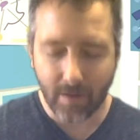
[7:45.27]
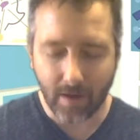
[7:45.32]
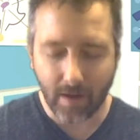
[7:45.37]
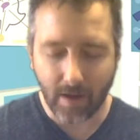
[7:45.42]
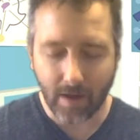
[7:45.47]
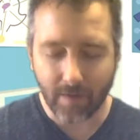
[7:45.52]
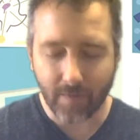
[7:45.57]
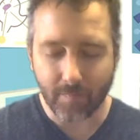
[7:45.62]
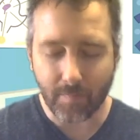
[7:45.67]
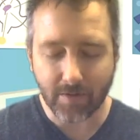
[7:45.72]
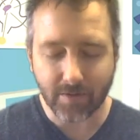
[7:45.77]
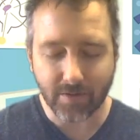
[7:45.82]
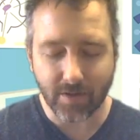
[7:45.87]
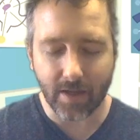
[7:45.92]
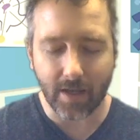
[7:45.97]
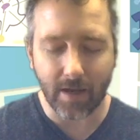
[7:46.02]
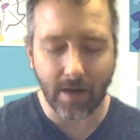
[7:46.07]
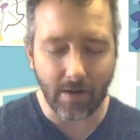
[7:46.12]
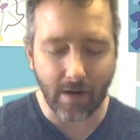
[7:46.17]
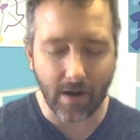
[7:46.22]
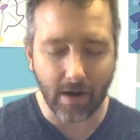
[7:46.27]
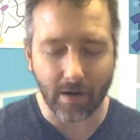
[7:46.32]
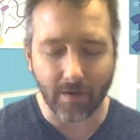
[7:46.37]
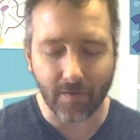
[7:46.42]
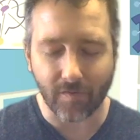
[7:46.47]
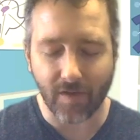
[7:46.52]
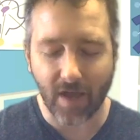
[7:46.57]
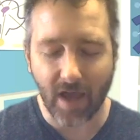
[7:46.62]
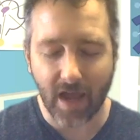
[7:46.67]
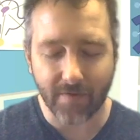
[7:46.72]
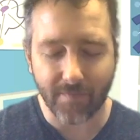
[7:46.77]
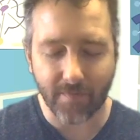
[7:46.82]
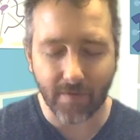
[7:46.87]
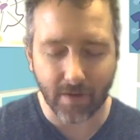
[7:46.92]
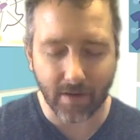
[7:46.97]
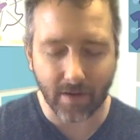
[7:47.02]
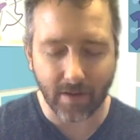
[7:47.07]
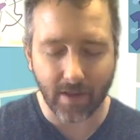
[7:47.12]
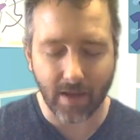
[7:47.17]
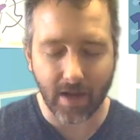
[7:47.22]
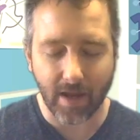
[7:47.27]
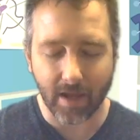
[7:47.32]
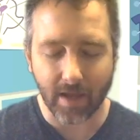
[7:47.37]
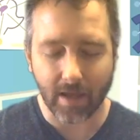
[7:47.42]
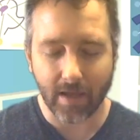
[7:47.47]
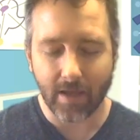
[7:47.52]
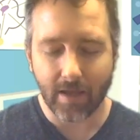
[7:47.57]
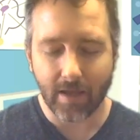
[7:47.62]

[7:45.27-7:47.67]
uh, especially here at our Sanford Clinic